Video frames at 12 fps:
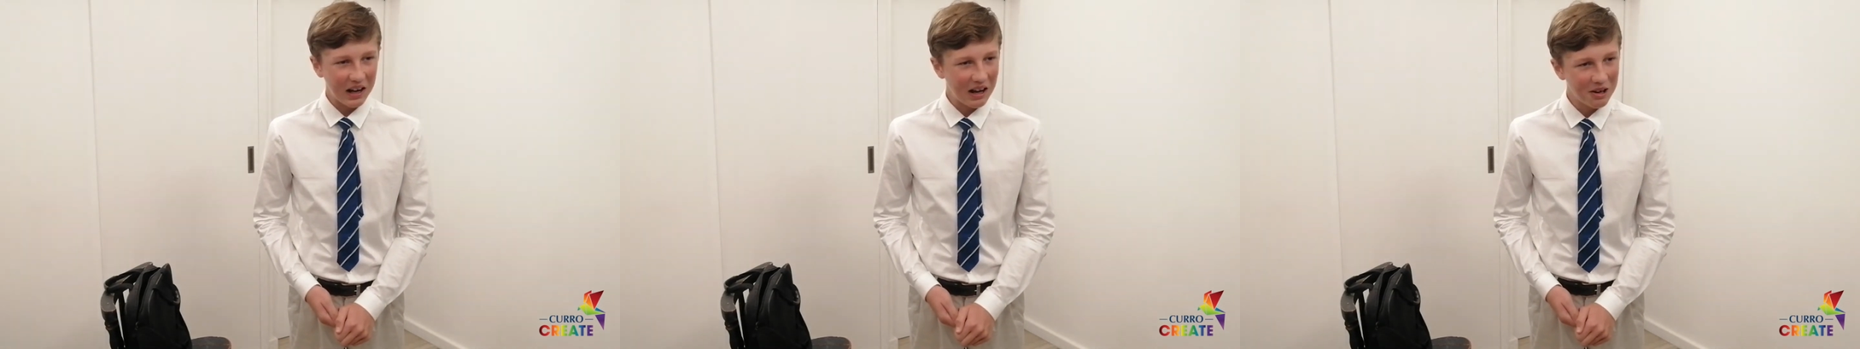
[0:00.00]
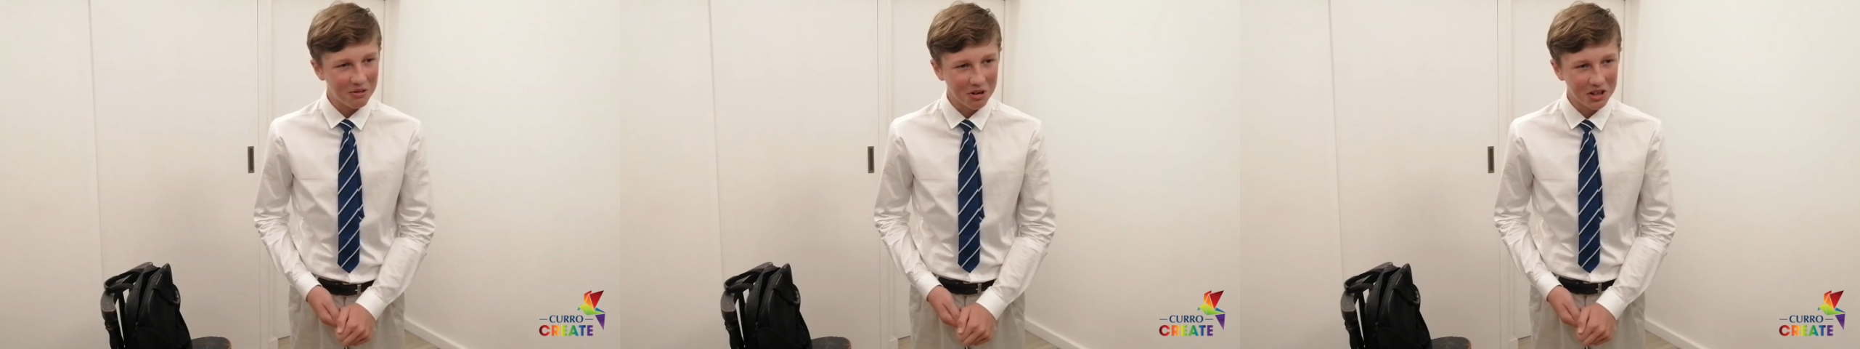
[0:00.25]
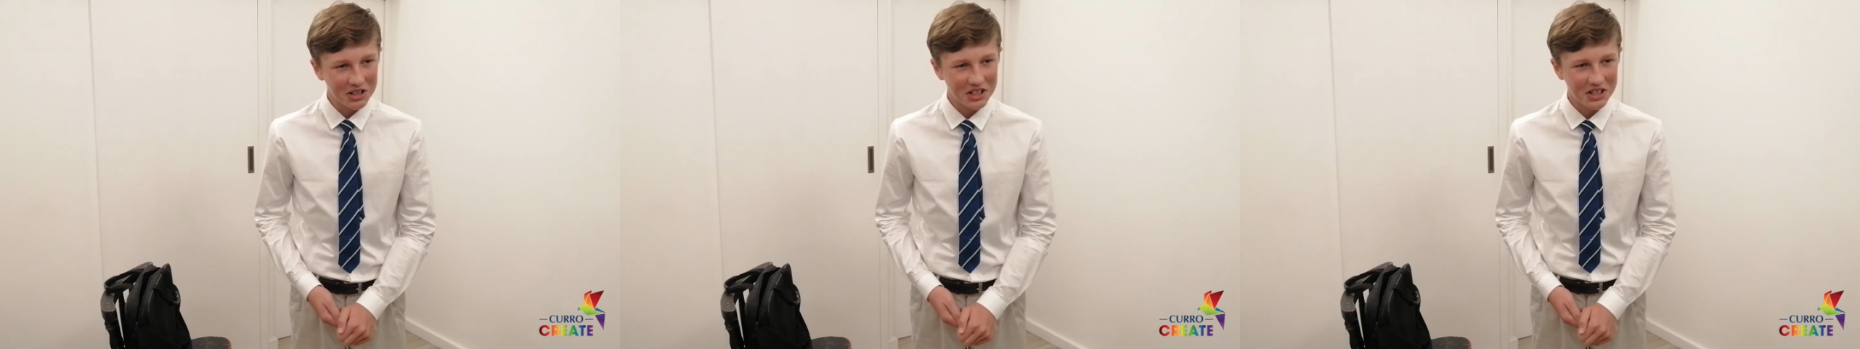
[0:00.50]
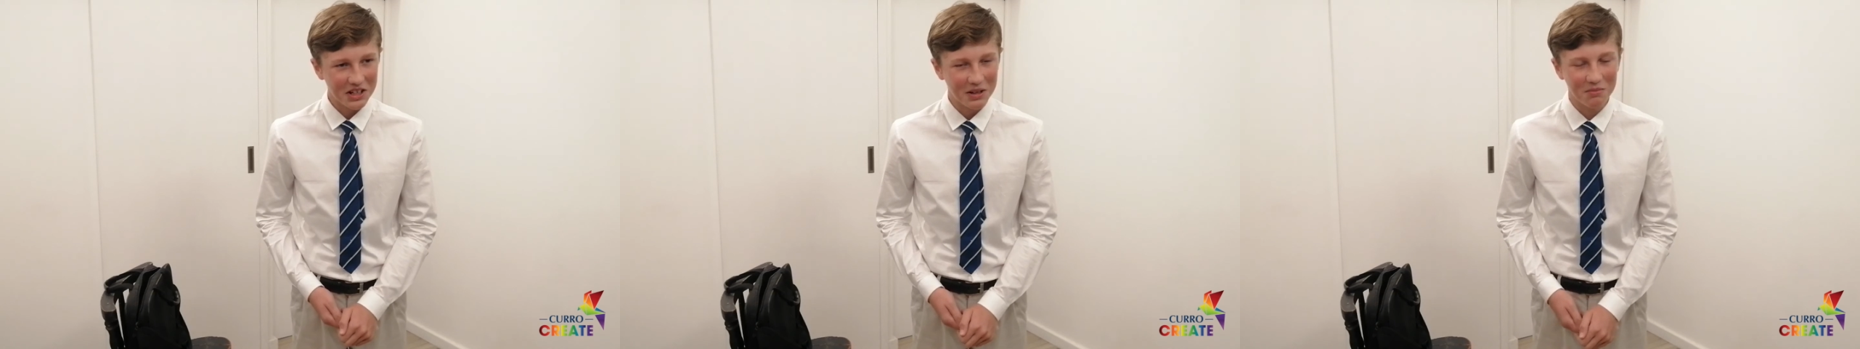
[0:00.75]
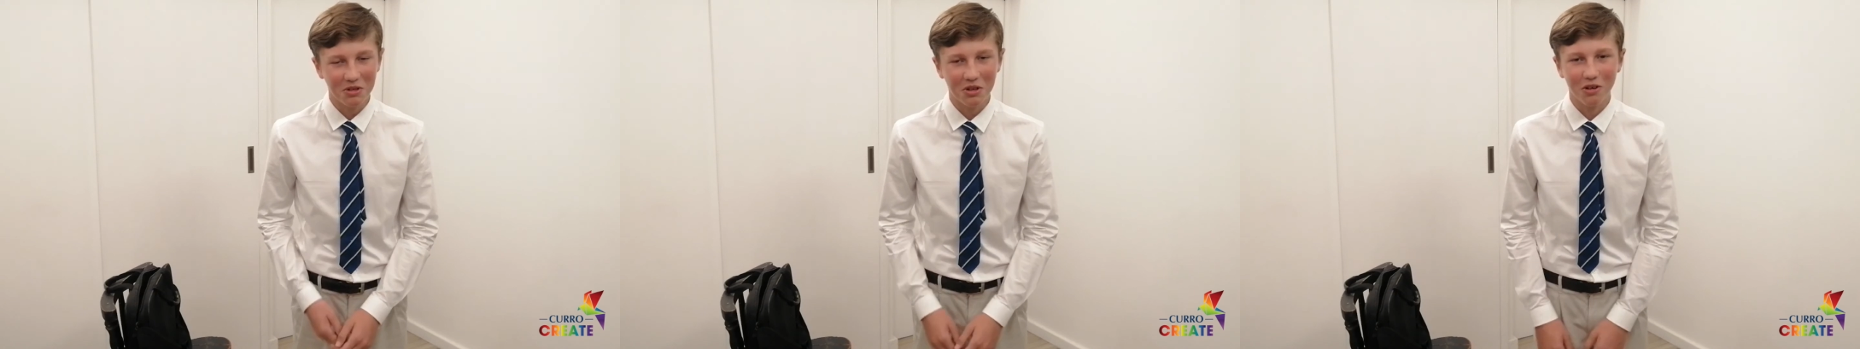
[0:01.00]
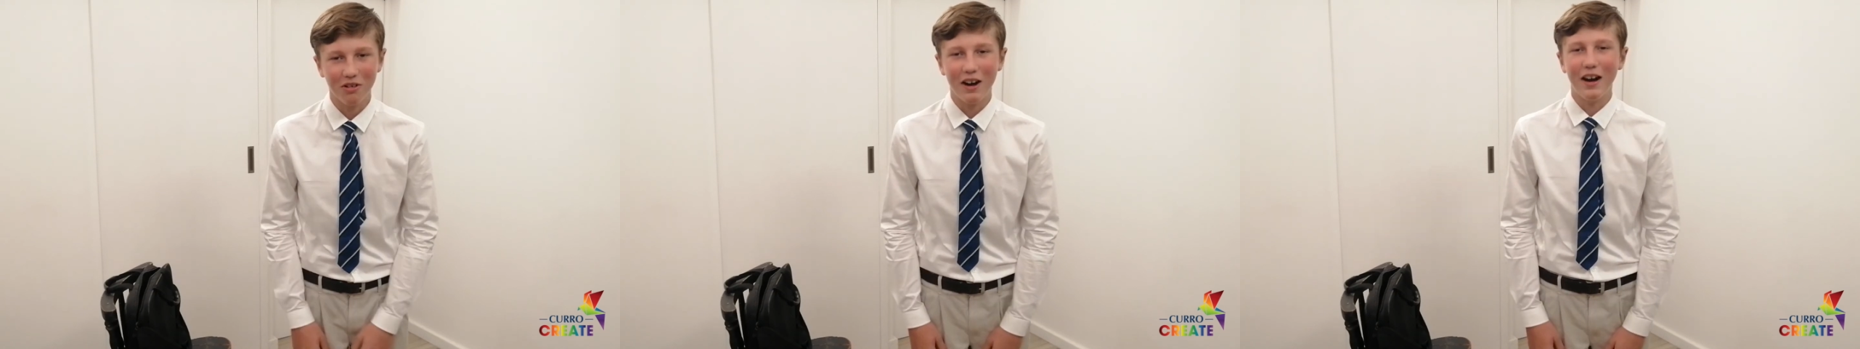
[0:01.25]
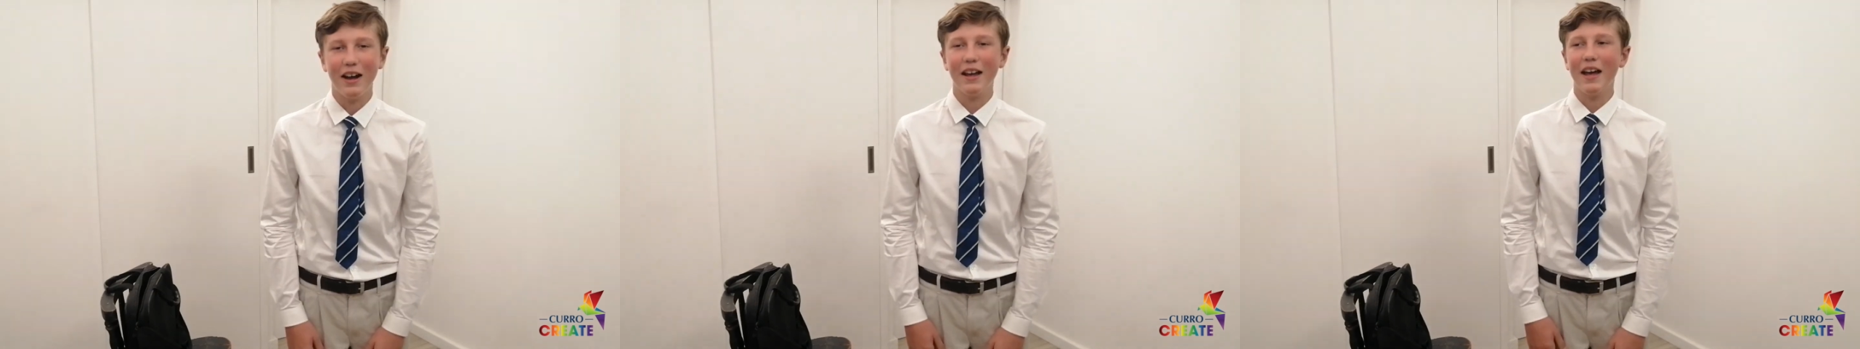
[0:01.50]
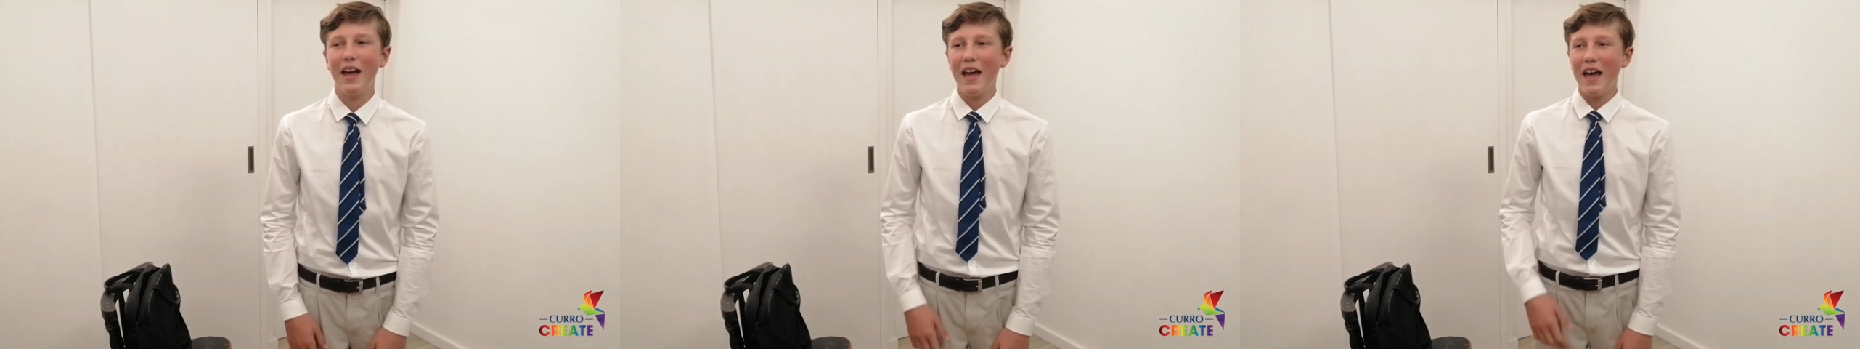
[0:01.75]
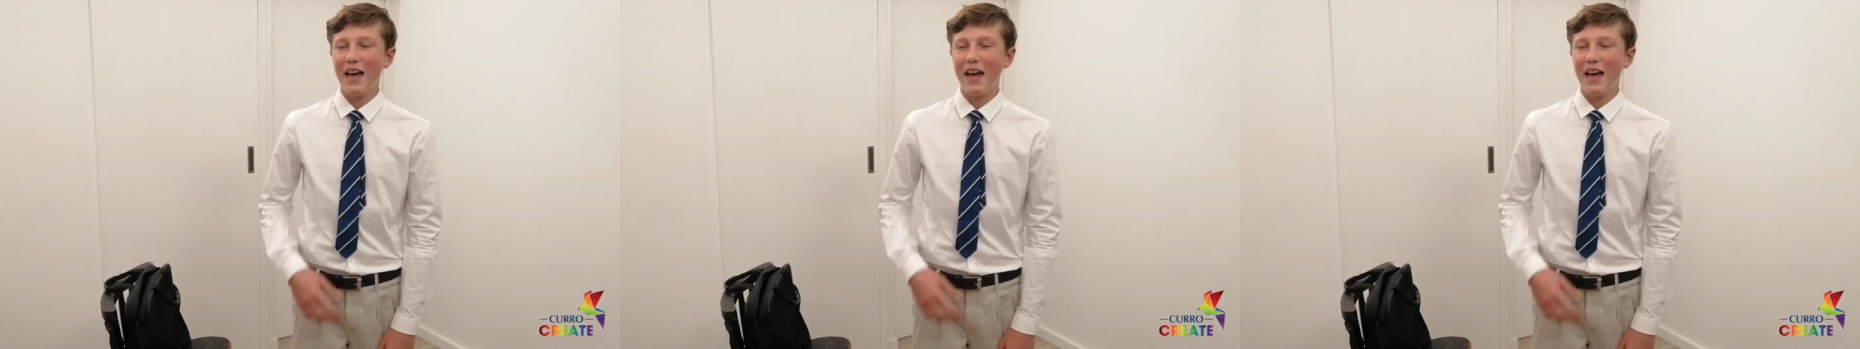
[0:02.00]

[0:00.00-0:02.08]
I watched him cry